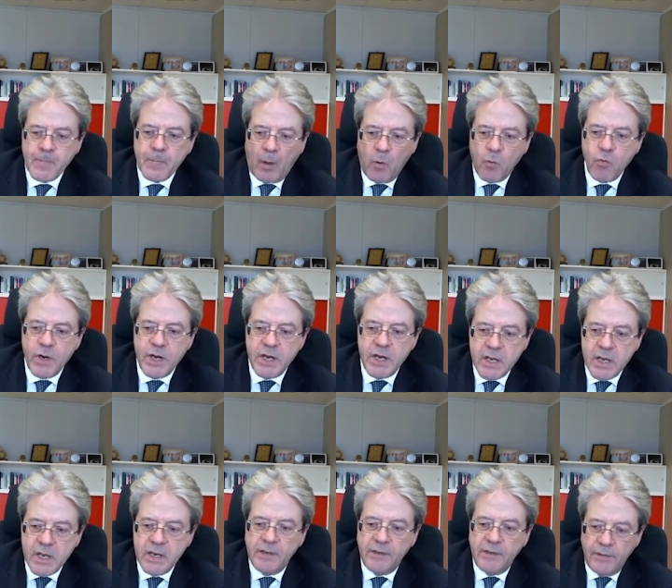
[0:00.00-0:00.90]
we
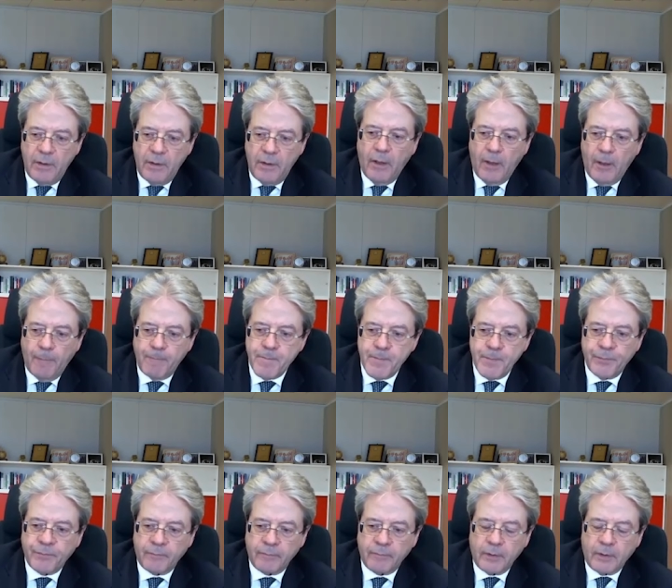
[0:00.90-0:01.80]
need,
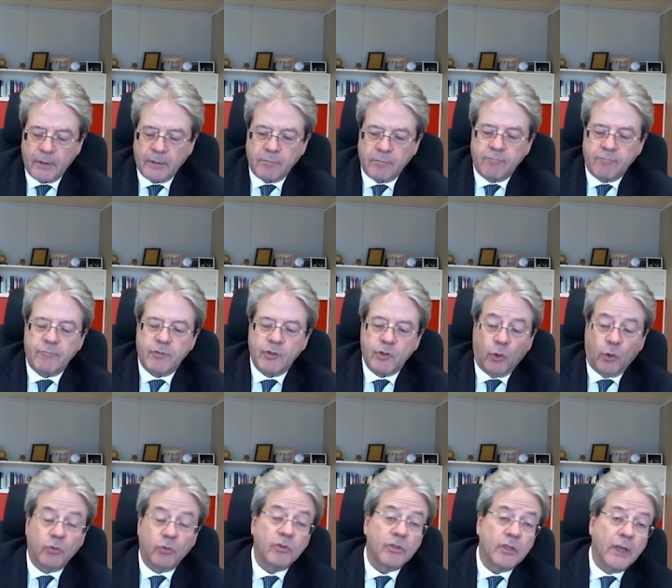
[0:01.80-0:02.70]

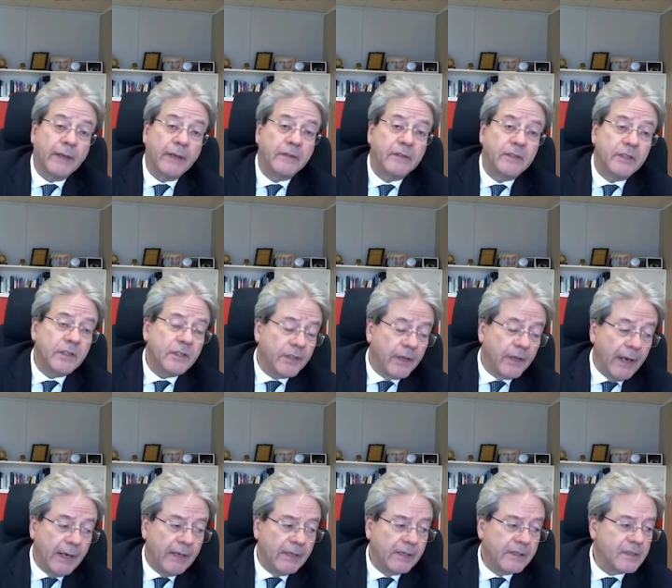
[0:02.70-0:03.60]
so to say,
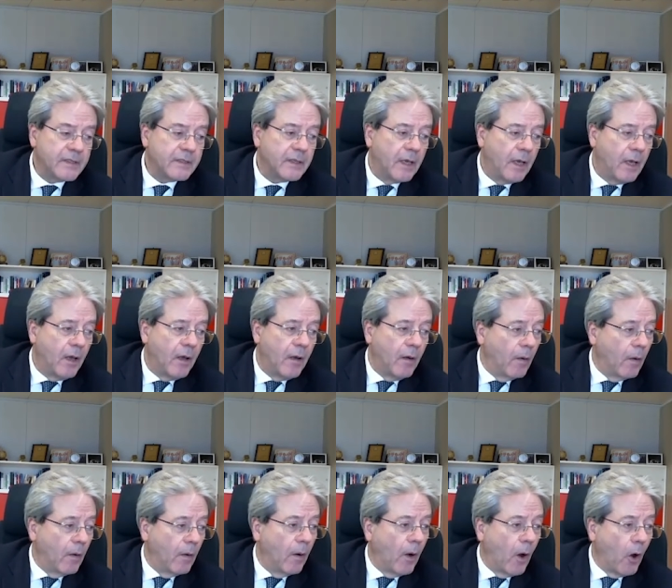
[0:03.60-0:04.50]
details
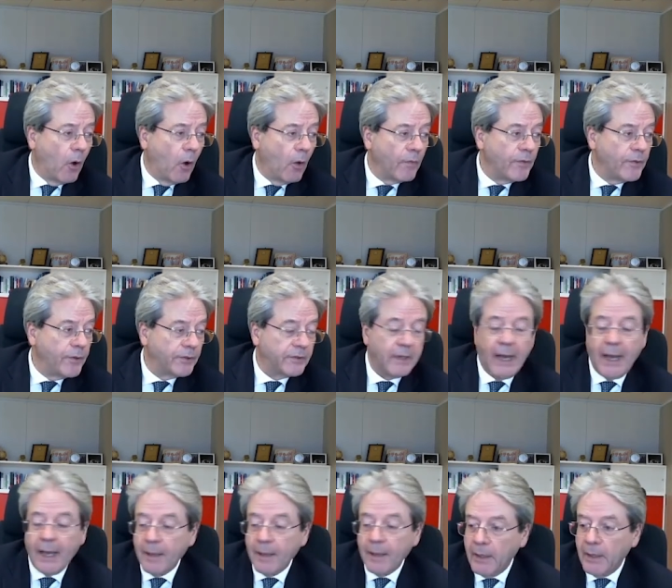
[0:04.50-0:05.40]
on the
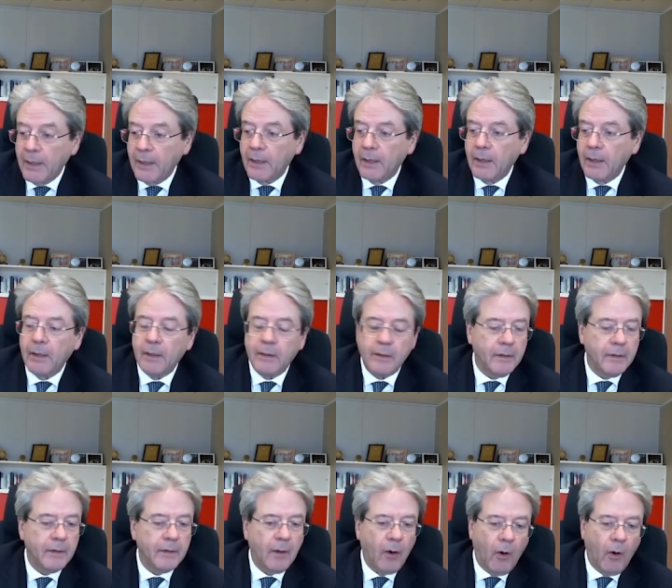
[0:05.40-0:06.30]
timing,
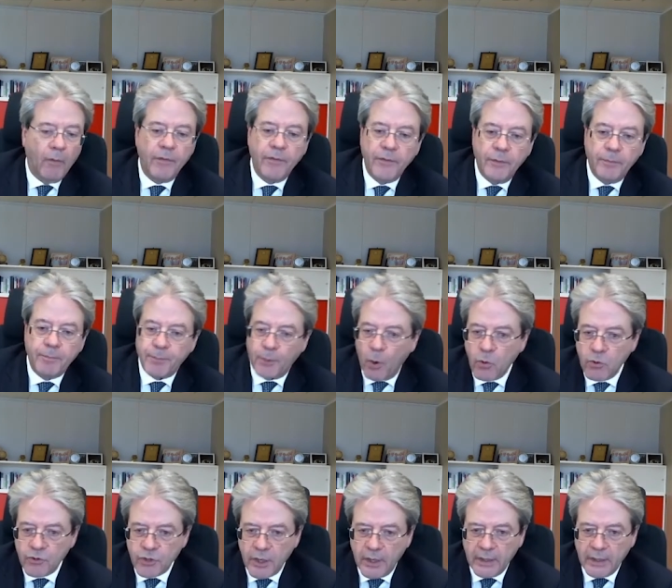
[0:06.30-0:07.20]
on the
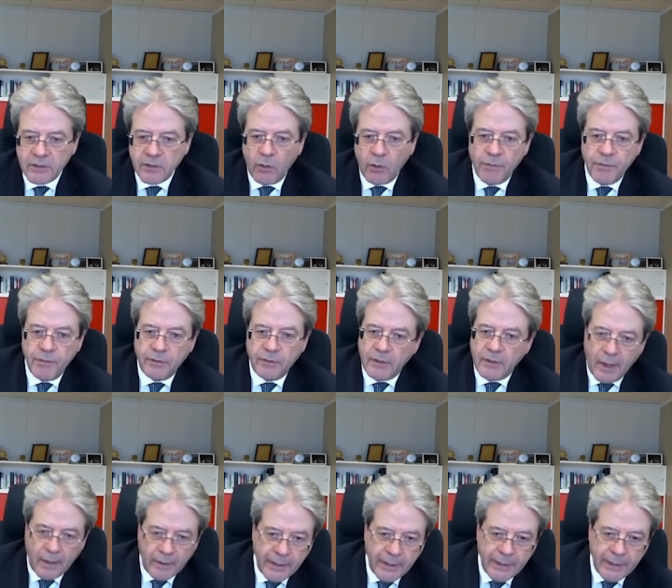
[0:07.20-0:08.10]
projects, on the
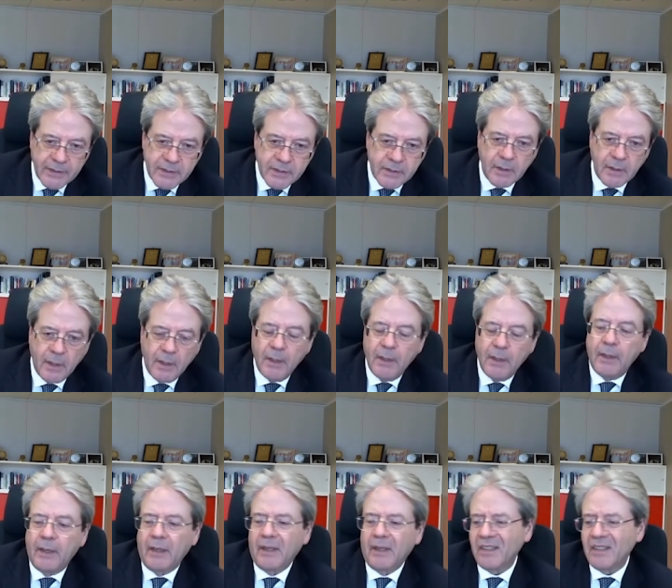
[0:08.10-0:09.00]
targets.
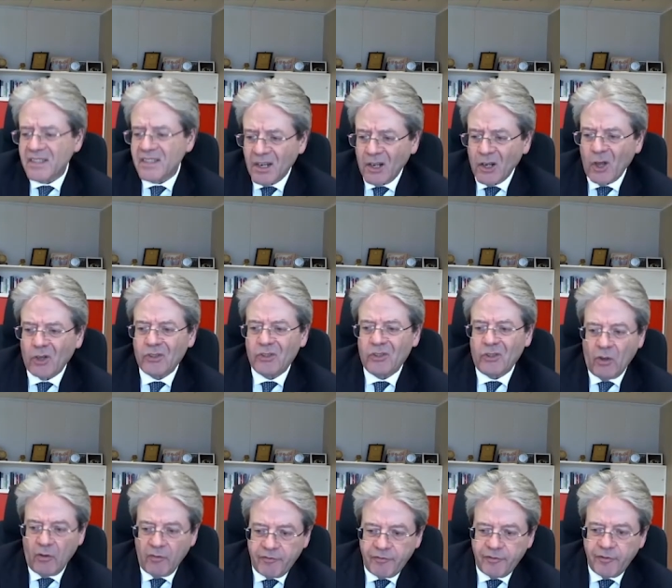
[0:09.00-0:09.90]
It is a lot
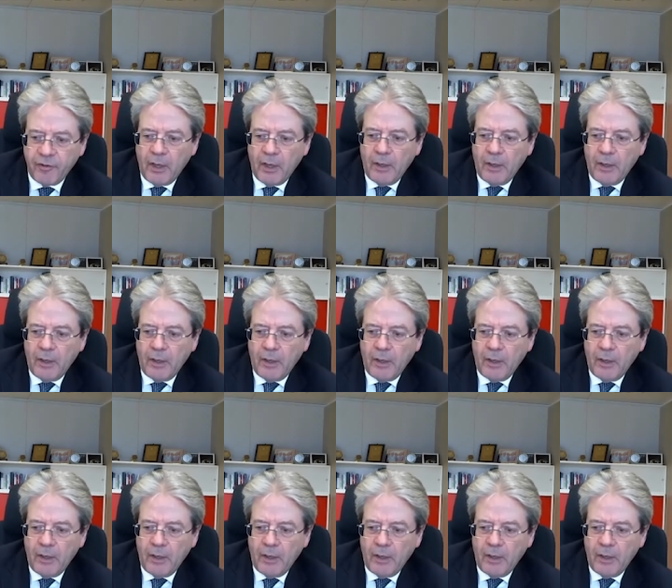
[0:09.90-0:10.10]
of,